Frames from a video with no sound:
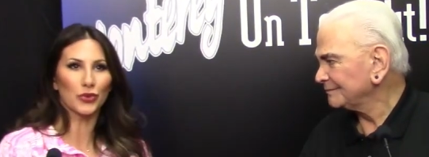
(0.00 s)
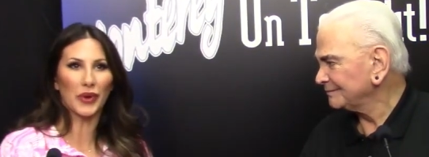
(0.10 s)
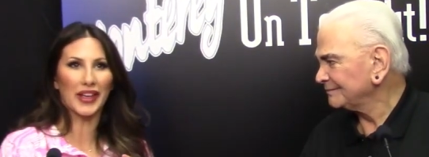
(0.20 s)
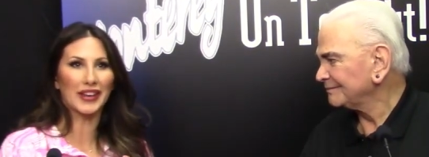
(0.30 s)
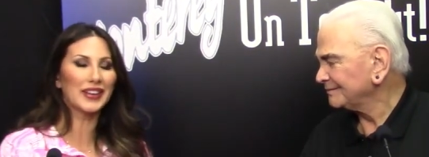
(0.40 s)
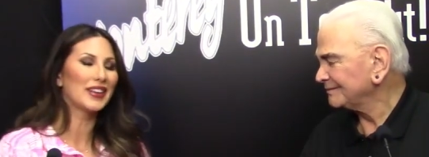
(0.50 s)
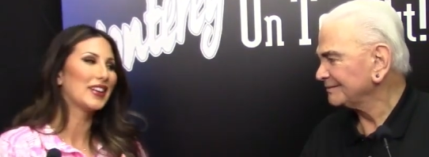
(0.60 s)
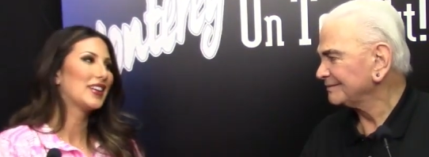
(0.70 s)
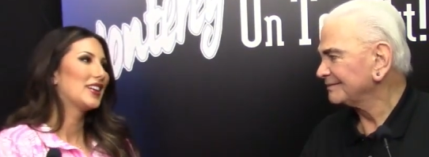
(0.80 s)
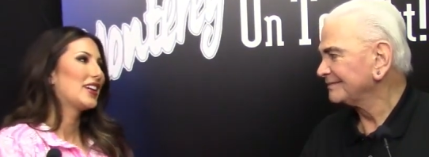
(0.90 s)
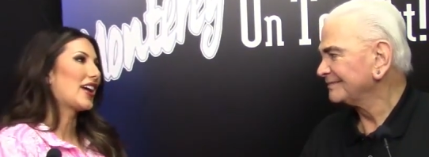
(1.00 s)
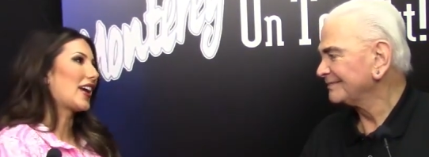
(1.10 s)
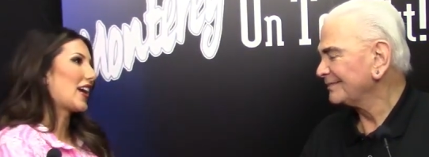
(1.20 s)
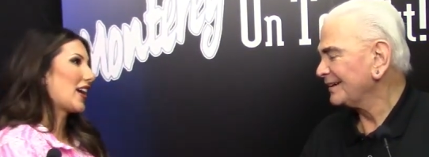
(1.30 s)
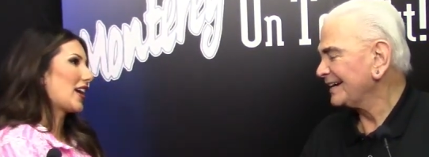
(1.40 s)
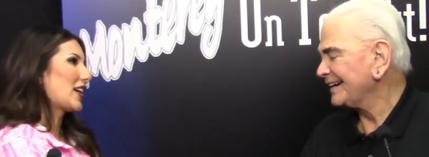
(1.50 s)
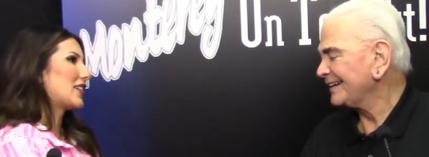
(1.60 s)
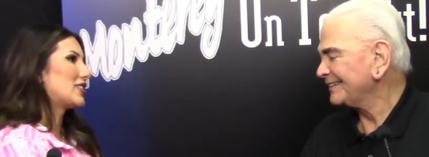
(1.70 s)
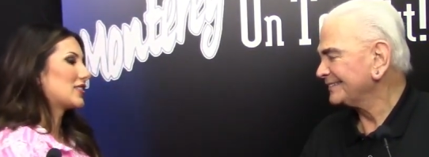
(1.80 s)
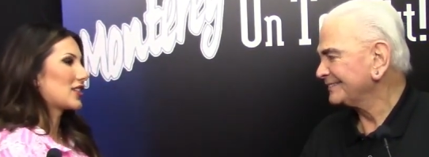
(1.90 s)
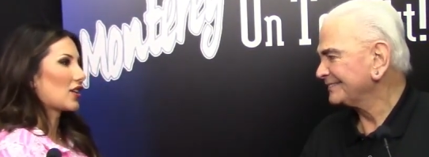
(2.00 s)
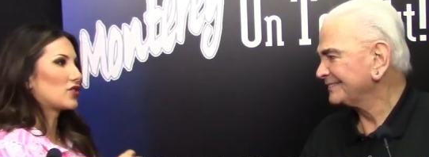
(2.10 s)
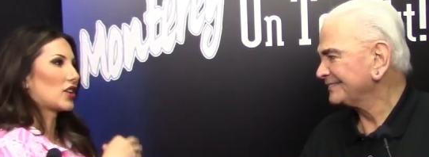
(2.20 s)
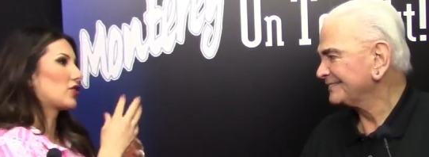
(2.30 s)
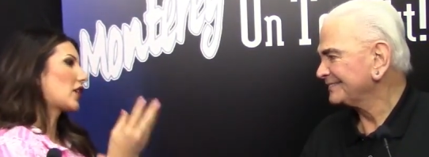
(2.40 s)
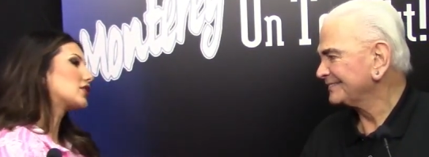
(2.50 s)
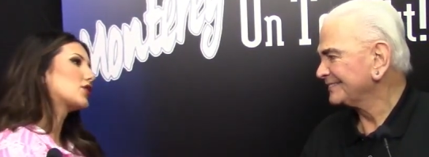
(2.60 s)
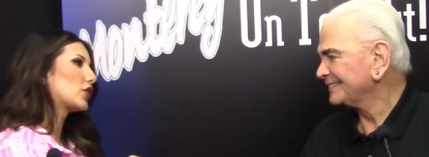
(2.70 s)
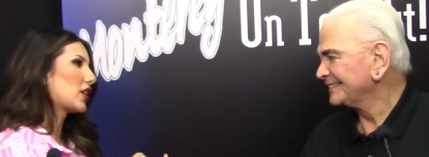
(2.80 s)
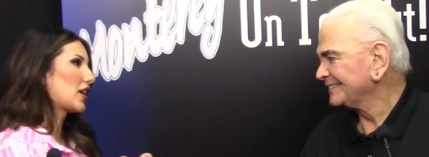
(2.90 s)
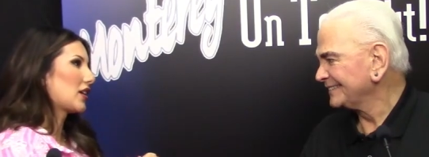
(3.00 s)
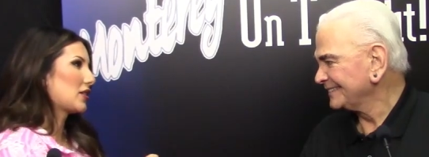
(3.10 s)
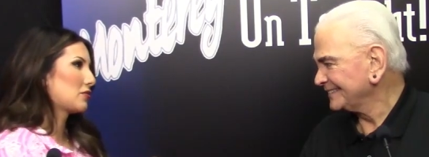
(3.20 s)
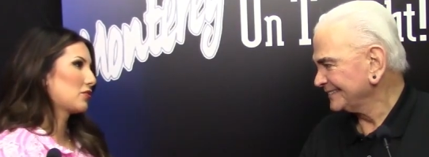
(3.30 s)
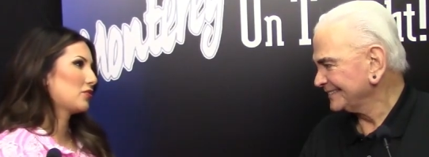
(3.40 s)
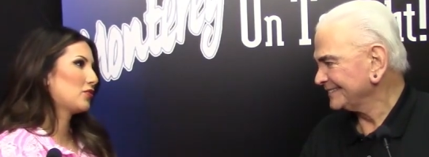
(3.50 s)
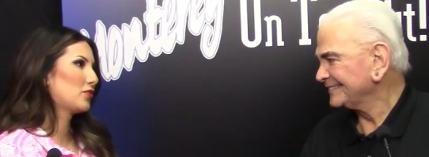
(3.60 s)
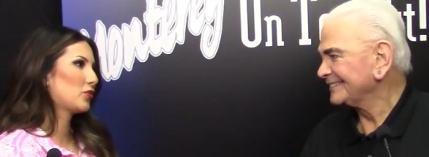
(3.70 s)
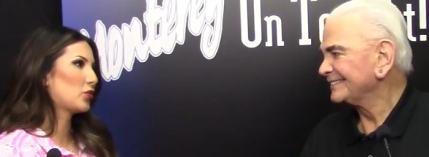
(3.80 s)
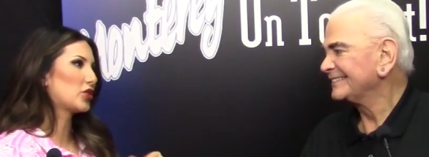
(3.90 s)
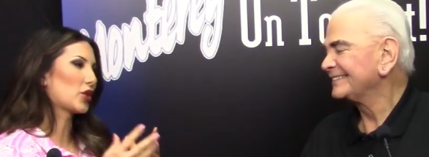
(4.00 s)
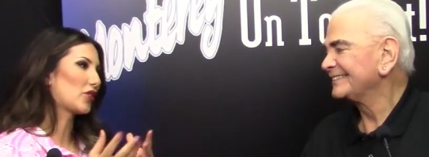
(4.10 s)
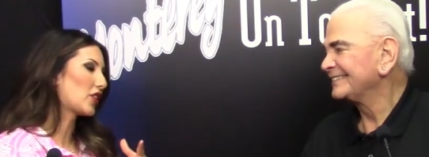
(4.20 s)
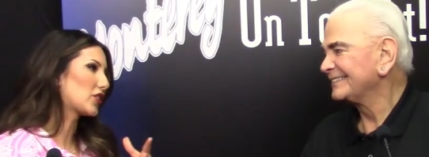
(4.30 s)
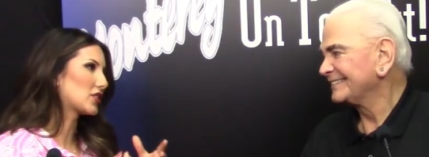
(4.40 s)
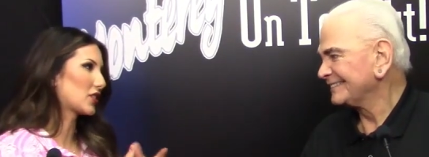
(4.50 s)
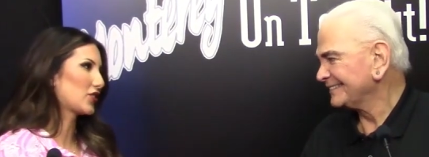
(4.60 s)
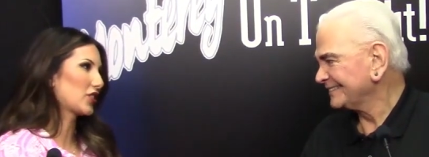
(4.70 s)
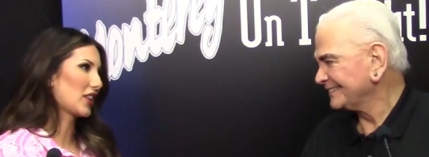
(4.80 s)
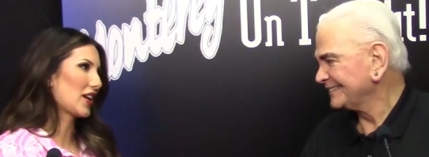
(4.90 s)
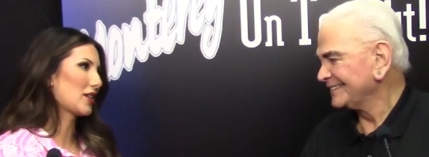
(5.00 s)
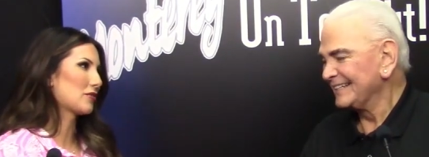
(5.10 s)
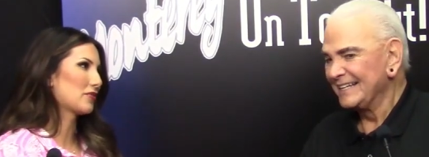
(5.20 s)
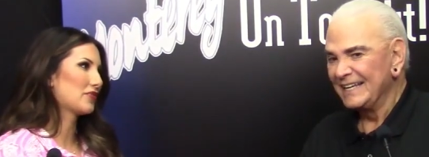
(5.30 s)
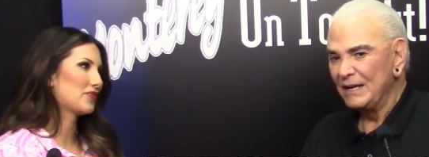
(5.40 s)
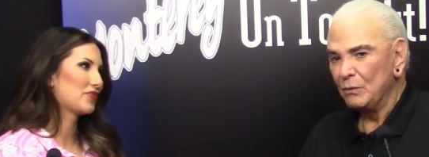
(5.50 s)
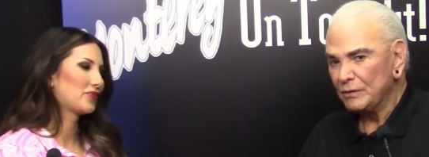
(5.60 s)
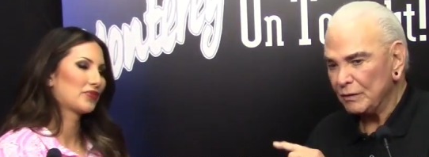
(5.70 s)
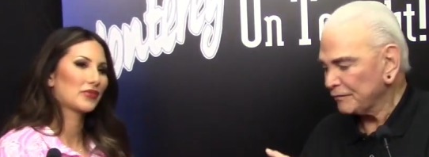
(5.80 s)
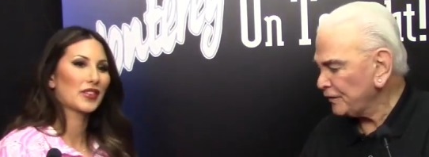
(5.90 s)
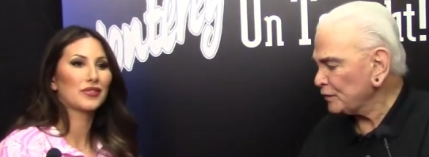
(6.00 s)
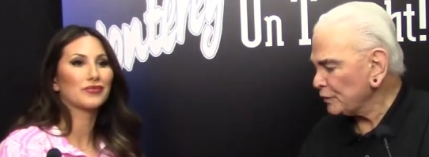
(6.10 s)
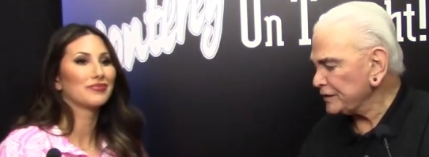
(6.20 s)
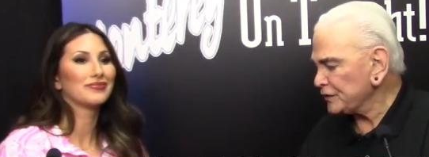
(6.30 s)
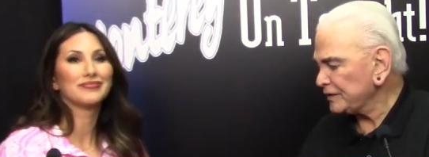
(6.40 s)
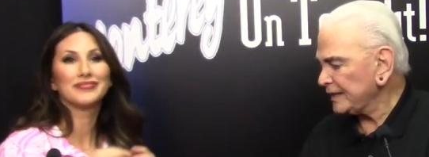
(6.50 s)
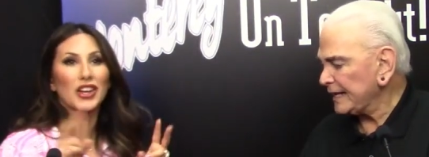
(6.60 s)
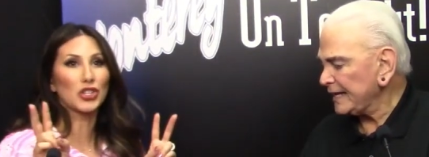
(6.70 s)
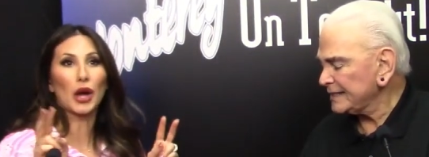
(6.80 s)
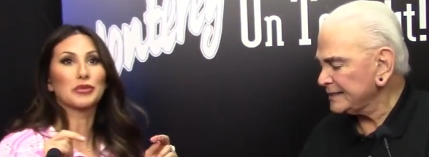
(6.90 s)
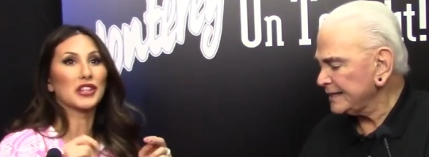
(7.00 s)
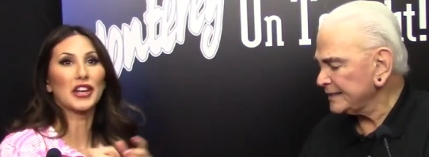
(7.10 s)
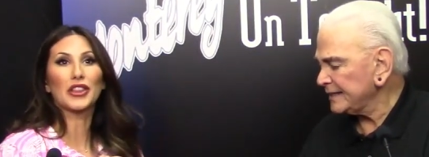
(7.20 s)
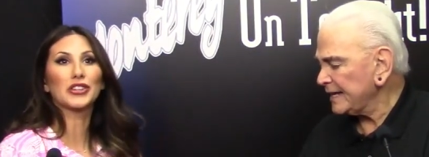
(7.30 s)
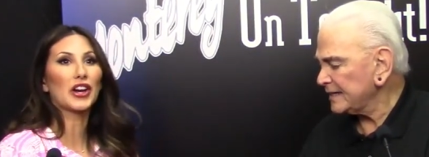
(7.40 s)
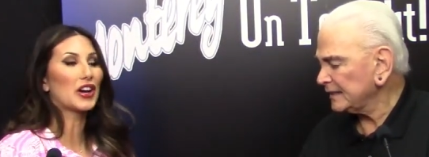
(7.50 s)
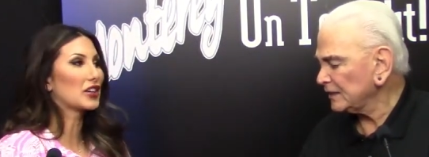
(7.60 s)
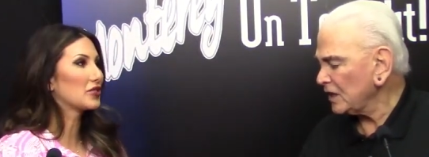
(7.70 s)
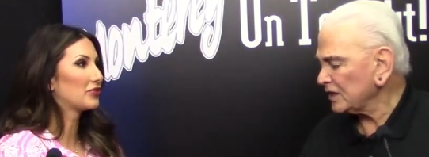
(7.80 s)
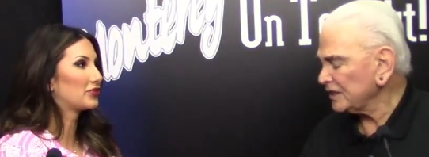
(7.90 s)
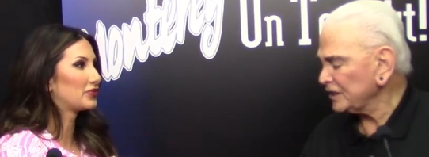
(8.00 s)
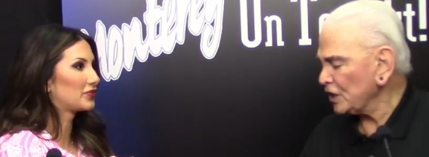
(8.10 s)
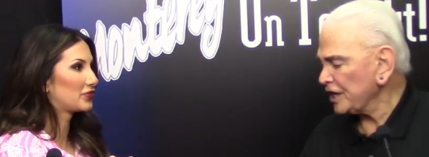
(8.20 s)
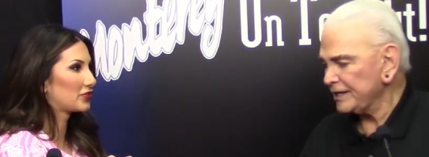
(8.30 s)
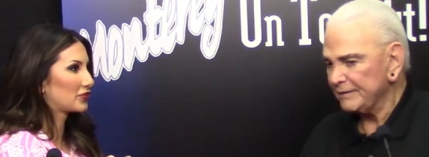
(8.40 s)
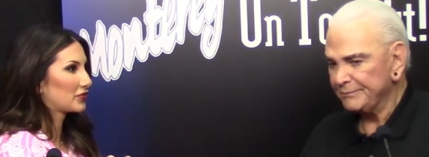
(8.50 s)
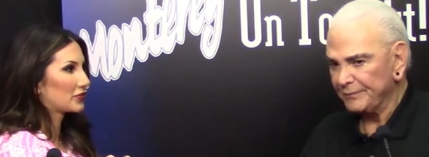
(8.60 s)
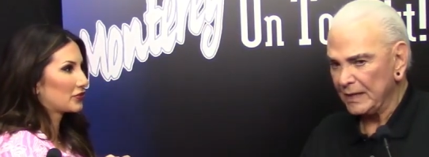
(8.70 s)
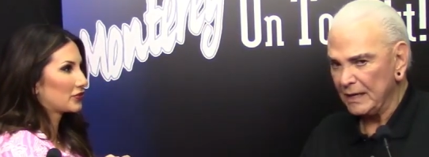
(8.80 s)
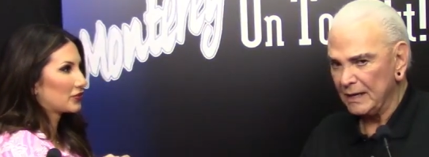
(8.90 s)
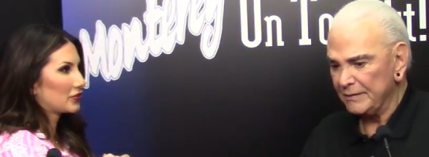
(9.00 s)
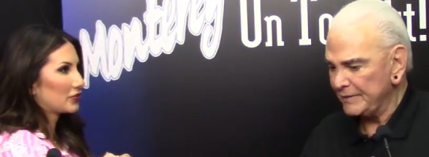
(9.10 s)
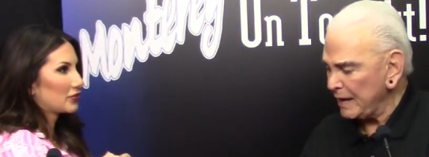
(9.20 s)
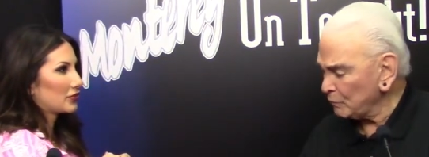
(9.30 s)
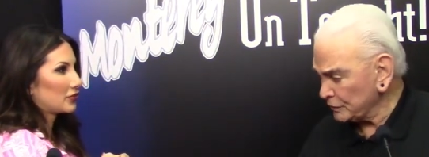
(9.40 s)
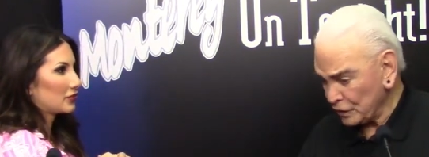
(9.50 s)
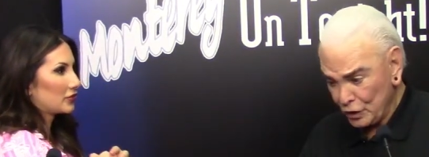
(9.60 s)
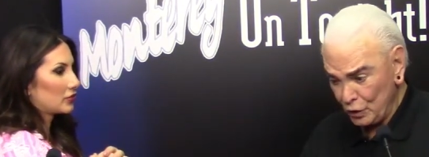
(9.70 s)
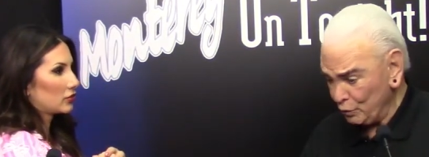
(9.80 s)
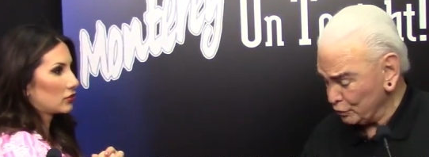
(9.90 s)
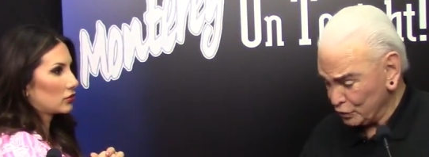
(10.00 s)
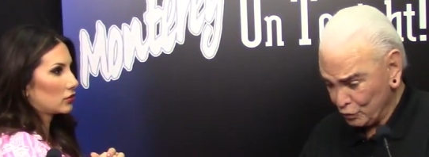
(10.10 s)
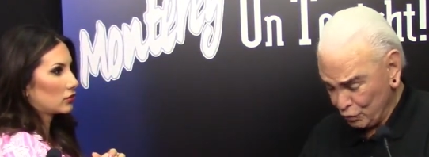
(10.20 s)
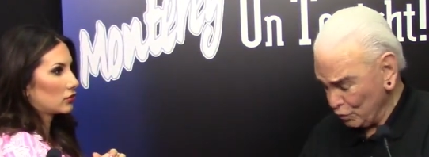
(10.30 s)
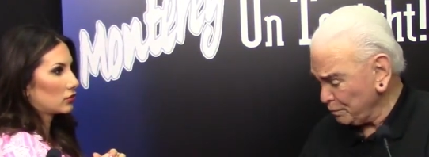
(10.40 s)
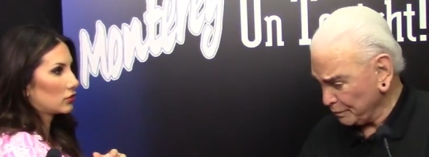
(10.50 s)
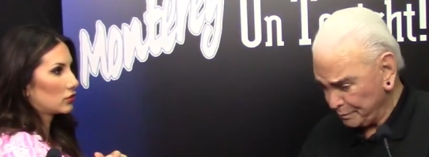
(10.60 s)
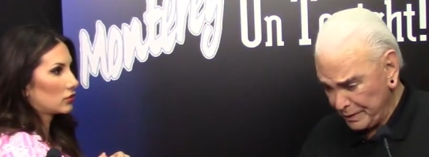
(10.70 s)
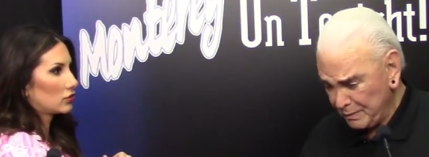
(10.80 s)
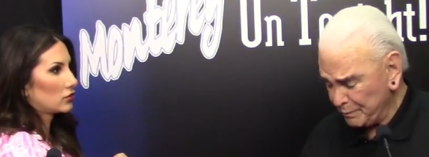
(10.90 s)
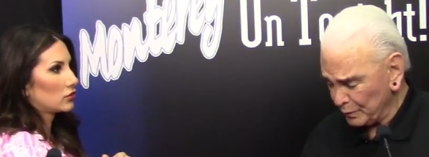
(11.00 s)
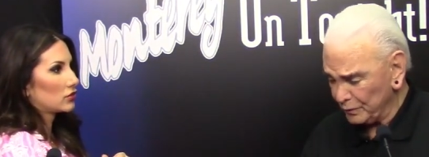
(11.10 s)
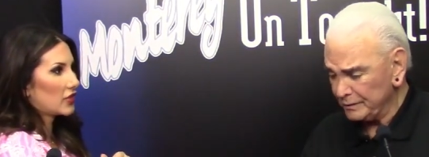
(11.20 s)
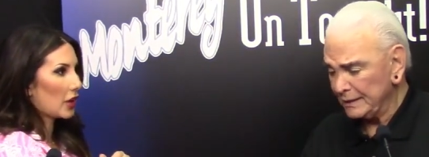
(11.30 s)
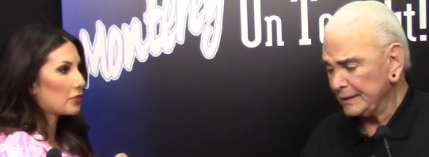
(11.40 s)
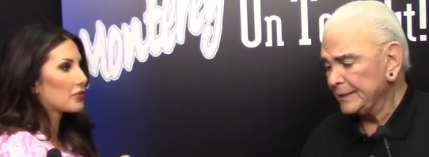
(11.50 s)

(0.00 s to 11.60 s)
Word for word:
Speaker 1: win. And I've done events for them. We do our fundraiser for them.
Speaker 2: The fundraiser that adopted I attended at La Canada uh, that was a huge group of people. Yep.